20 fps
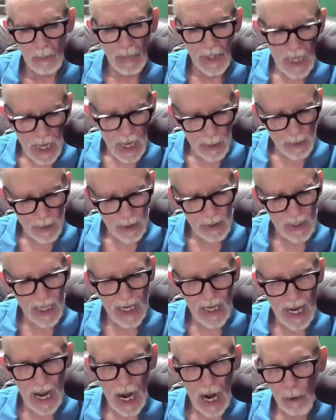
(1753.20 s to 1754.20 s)
but
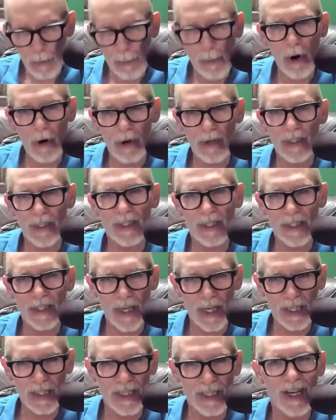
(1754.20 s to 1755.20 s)
like our party
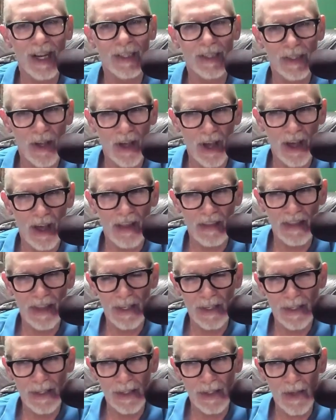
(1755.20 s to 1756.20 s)
suggests, and I
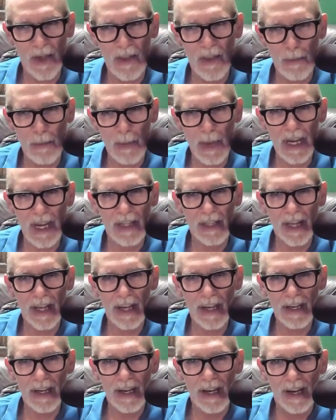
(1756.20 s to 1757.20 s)
think you saw the
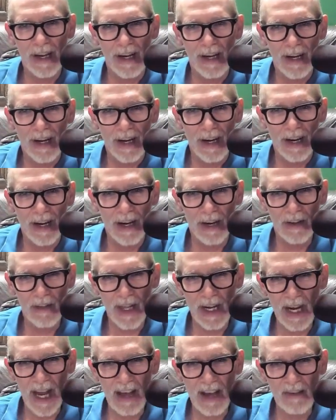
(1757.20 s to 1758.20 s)
melee,
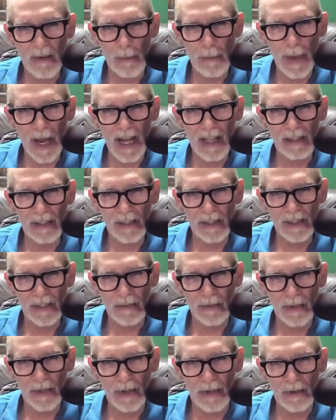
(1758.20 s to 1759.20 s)
that I have a
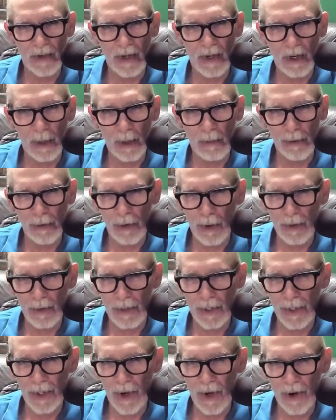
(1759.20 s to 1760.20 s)
balanced
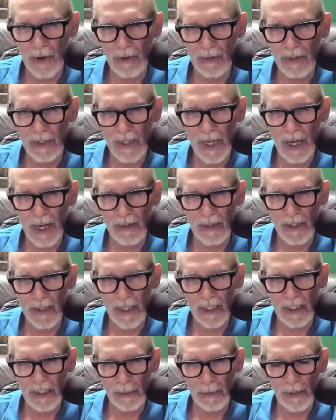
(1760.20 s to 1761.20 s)
approach on child
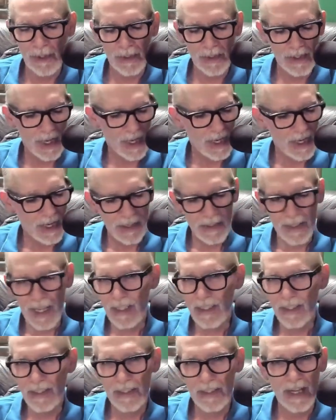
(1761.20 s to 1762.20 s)
sex abuse.
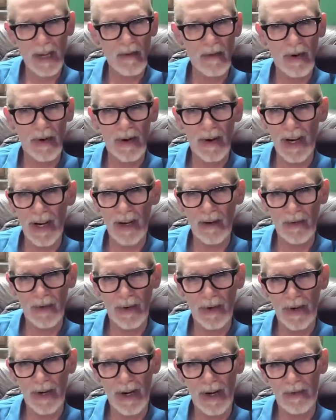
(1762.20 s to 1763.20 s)
That's never,
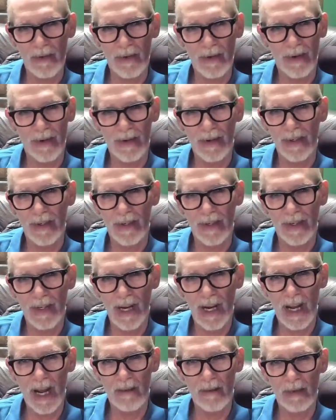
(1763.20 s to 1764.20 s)
ever, ever
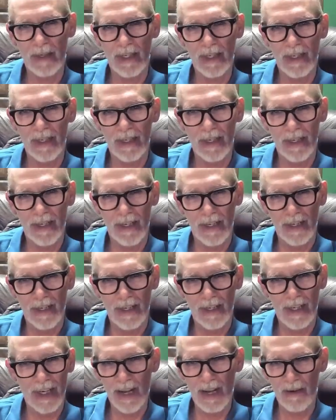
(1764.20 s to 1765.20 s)
going to happen.
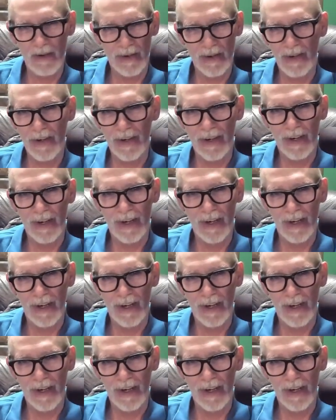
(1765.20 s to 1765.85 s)
Never.